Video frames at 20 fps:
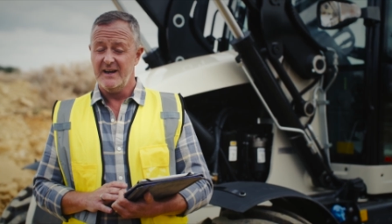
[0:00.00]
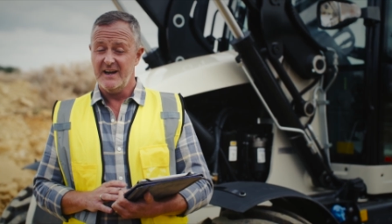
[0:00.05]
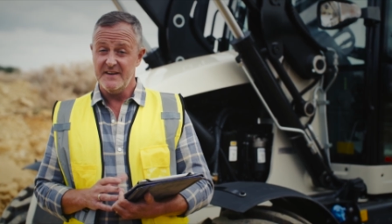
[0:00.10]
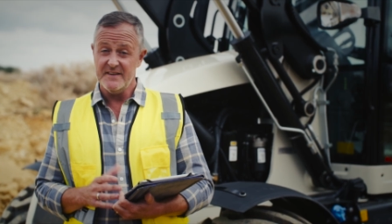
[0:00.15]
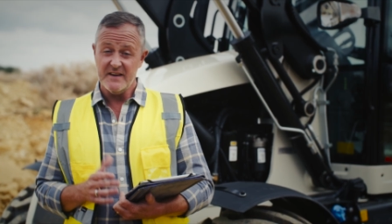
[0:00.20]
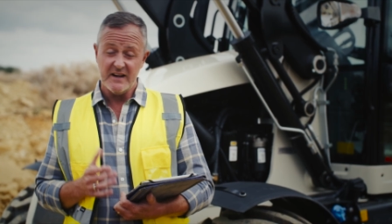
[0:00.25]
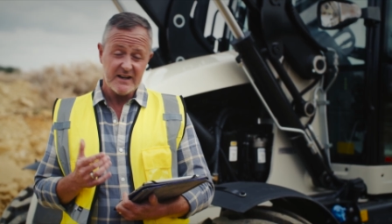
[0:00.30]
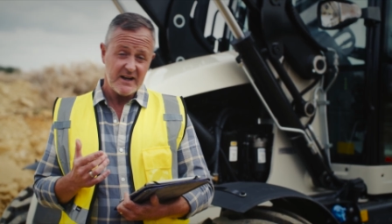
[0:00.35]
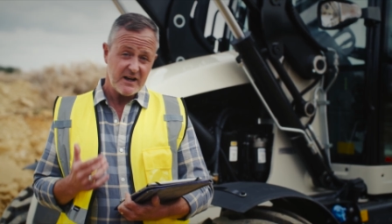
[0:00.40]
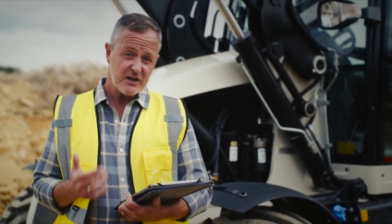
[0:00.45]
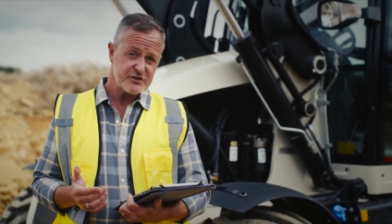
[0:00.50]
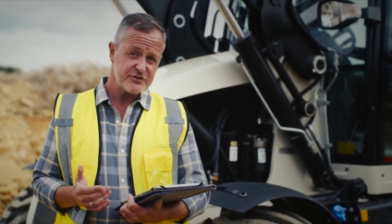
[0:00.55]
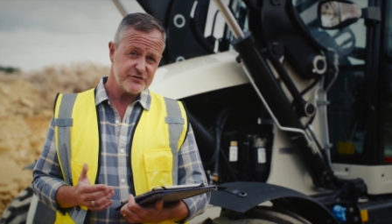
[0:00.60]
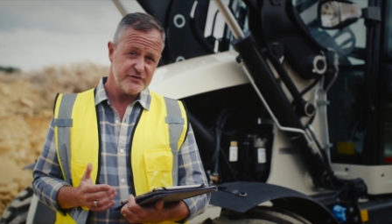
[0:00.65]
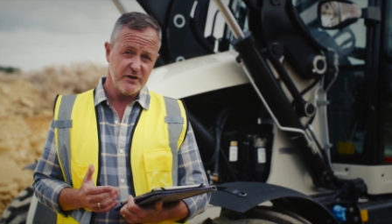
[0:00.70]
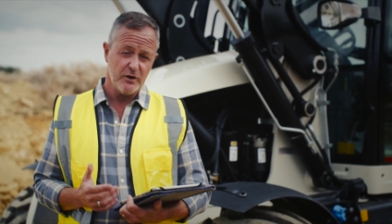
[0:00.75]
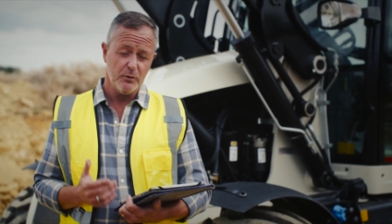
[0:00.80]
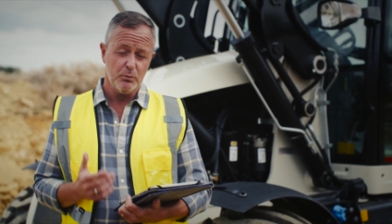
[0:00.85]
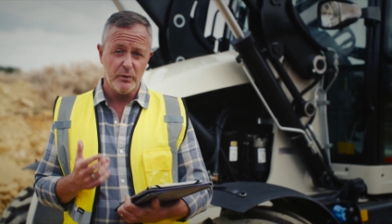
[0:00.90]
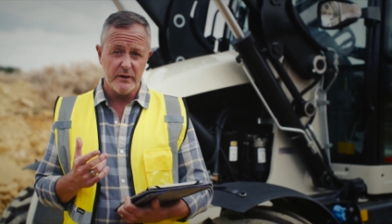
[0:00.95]
In the last
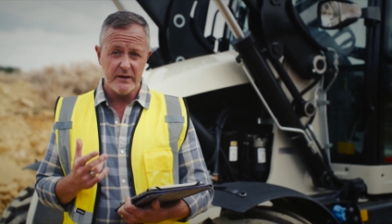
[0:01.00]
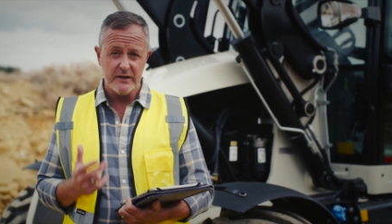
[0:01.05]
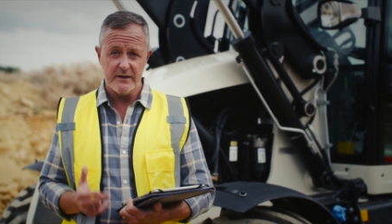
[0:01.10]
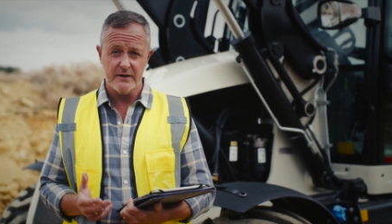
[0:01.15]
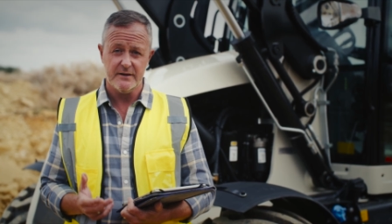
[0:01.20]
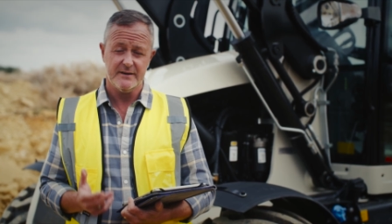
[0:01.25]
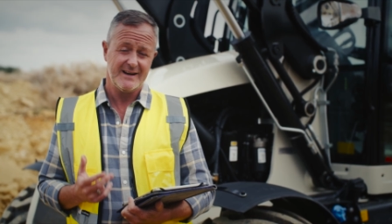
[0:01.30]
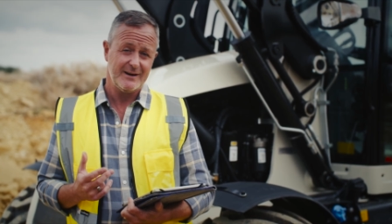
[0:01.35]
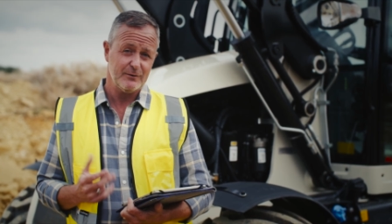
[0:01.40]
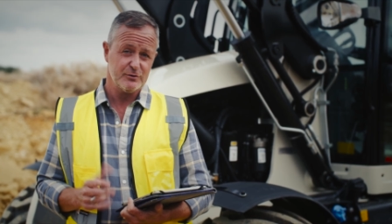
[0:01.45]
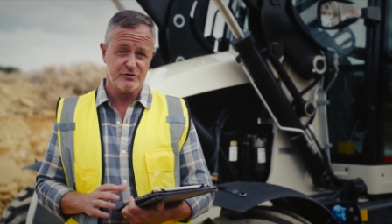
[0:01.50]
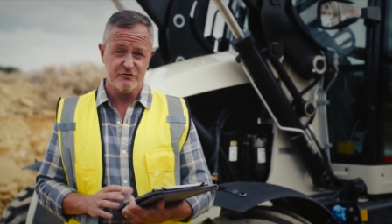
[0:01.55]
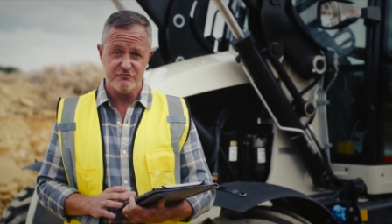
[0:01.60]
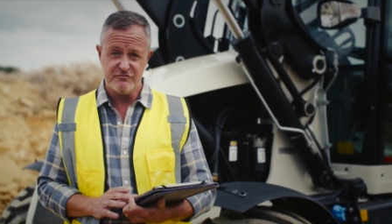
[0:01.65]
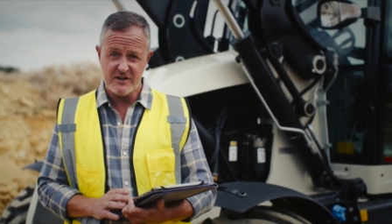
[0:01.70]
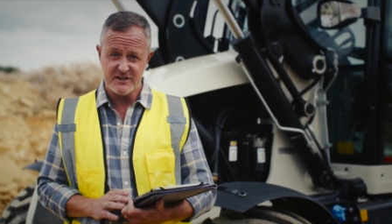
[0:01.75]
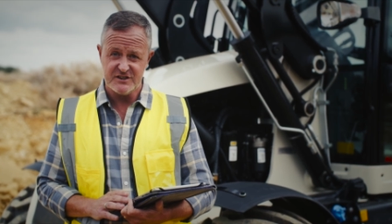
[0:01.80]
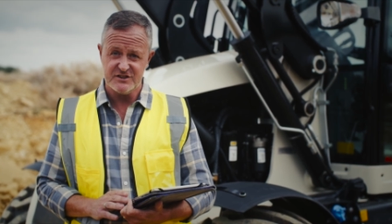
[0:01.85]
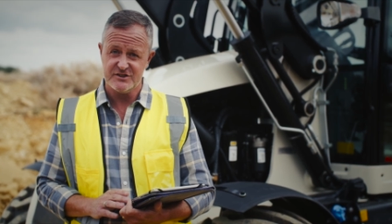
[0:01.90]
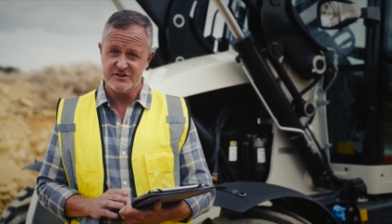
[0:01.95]
film we learnt how to
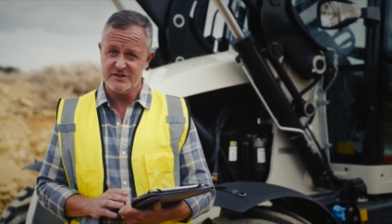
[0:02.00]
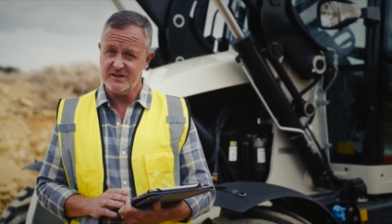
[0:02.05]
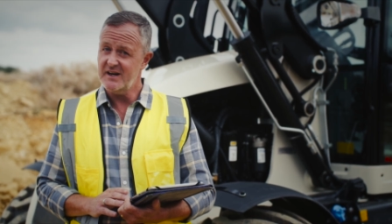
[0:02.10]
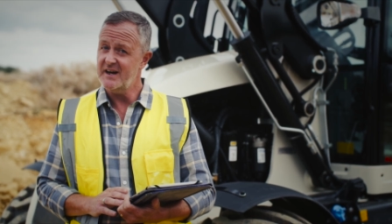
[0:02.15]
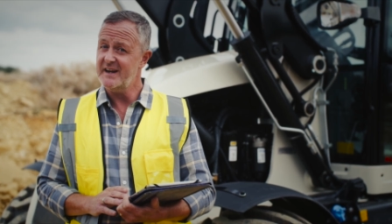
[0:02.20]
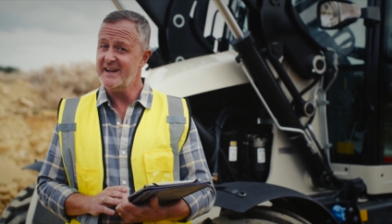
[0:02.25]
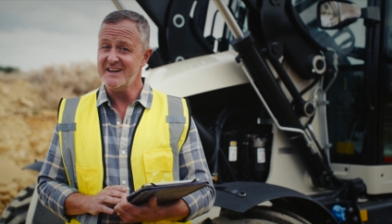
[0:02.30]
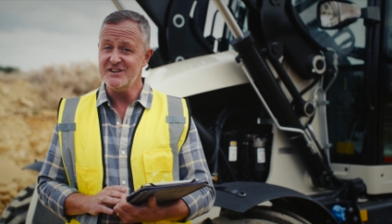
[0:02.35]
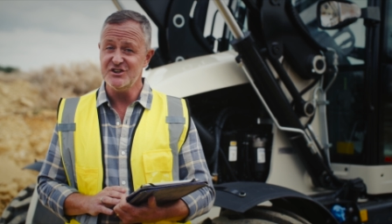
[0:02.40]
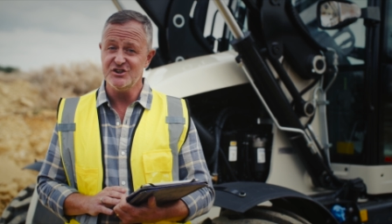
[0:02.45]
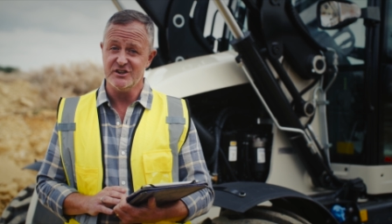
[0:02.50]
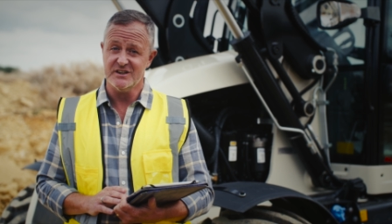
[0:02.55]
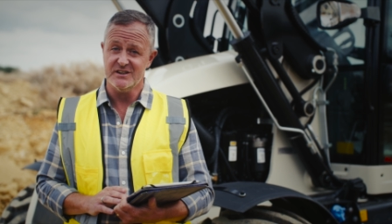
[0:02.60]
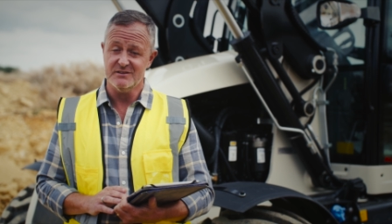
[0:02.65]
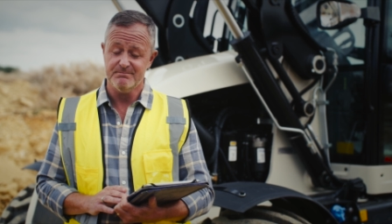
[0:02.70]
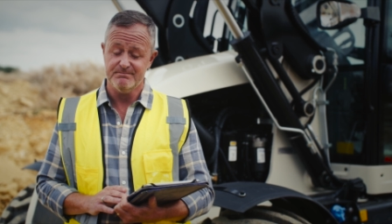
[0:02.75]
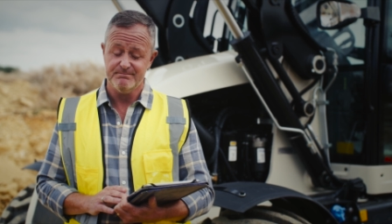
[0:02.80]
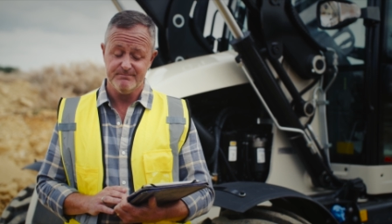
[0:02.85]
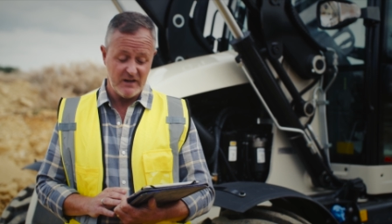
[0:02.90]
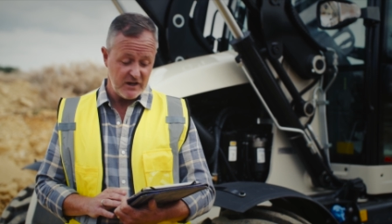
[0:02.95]
register an
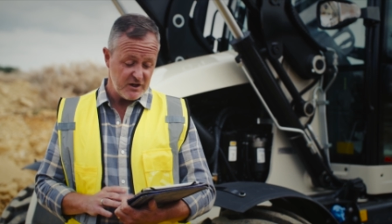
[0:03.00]
engine,